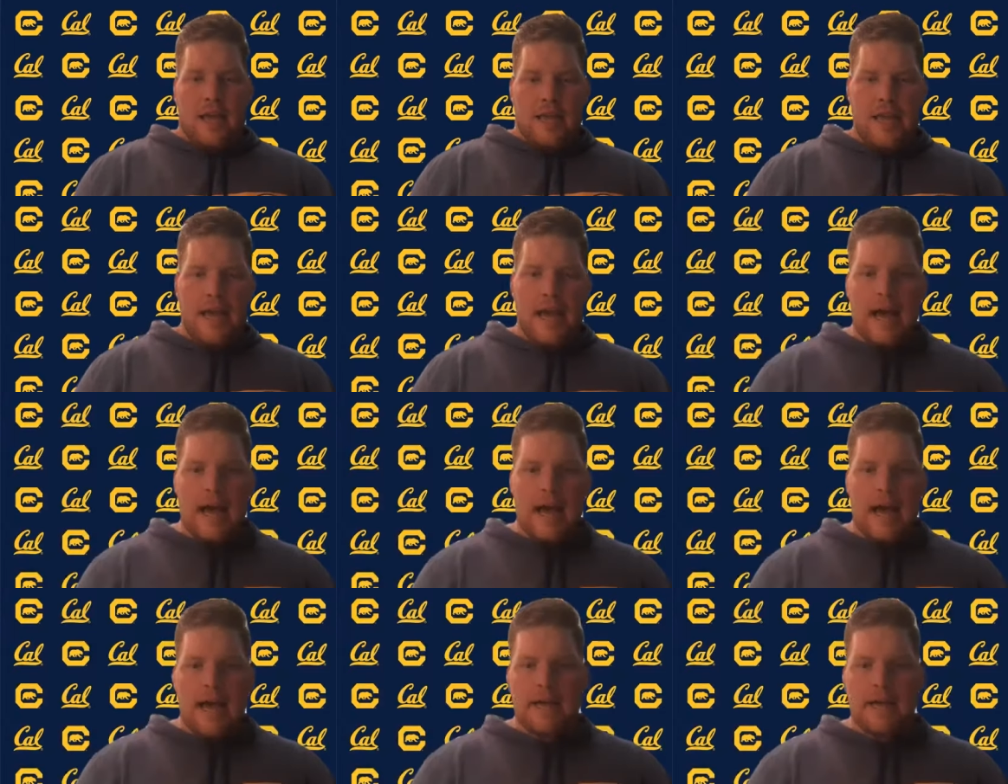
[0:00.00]

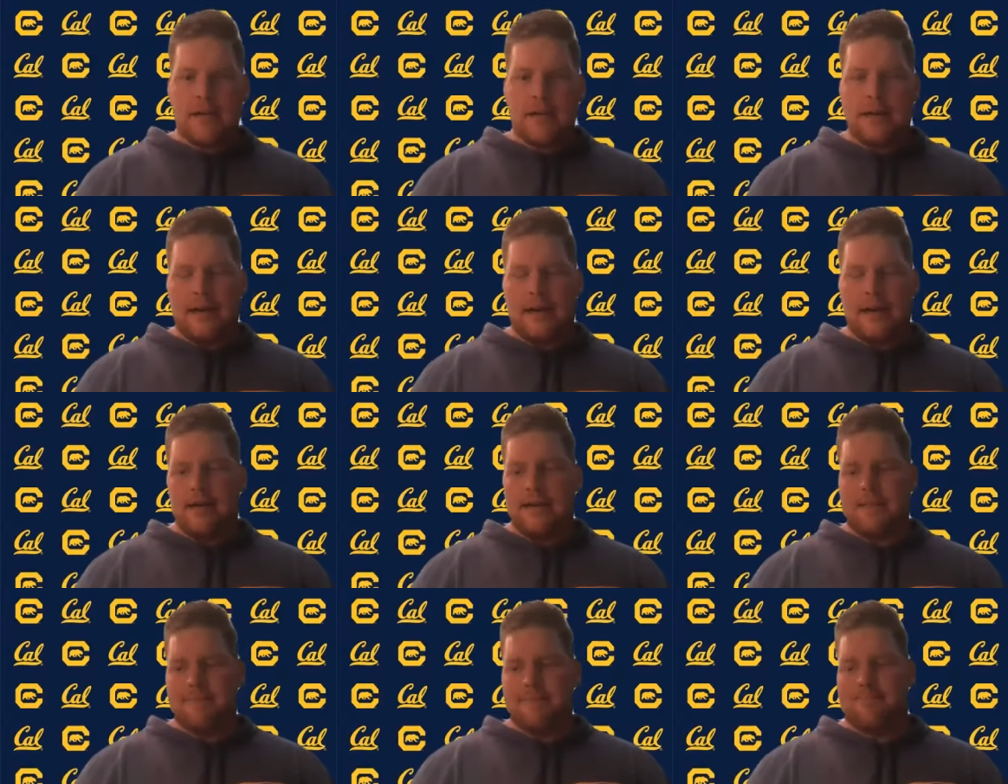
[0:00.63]
Yeah,
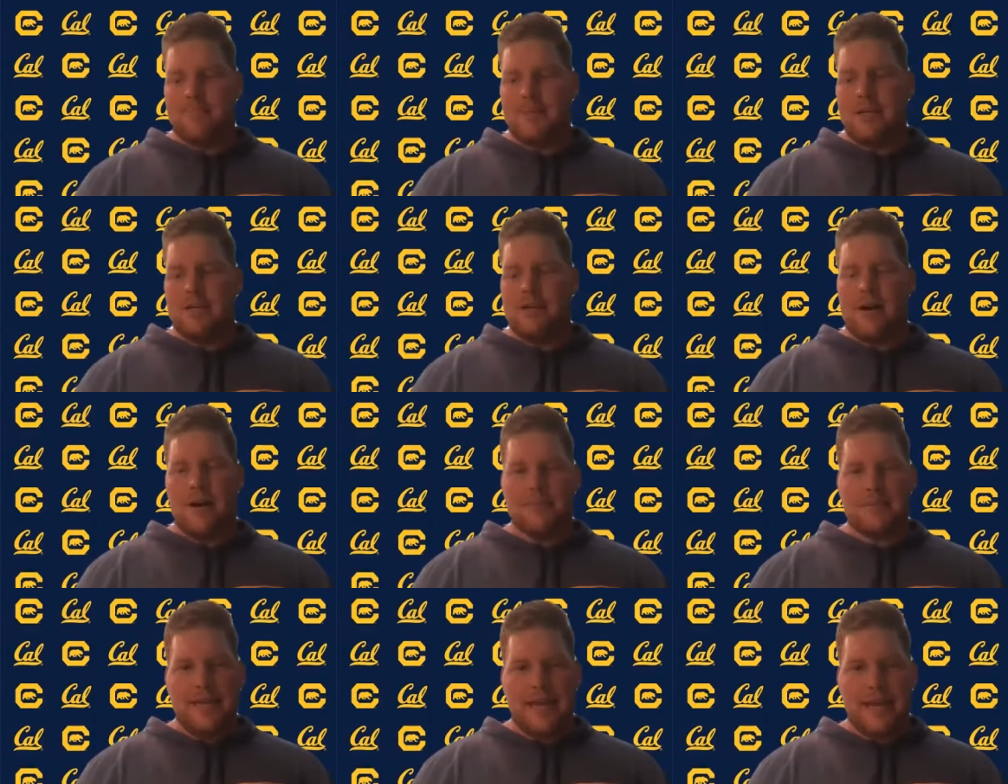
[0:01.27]
um, you know,
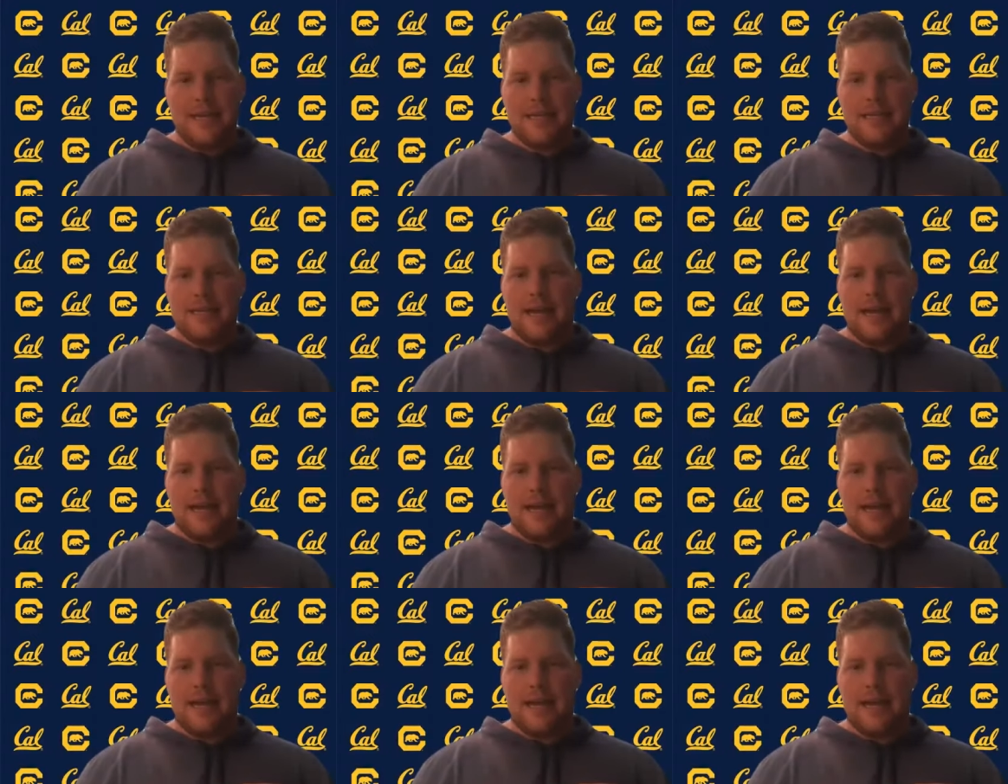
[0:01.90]
I'm taking.